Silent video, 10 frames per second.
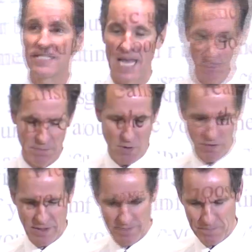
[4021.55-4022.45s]
same in
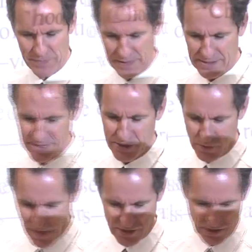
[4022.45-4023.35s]
both
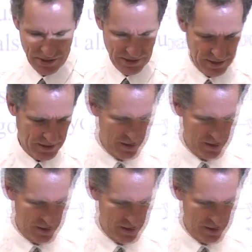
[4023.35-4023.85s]
situations.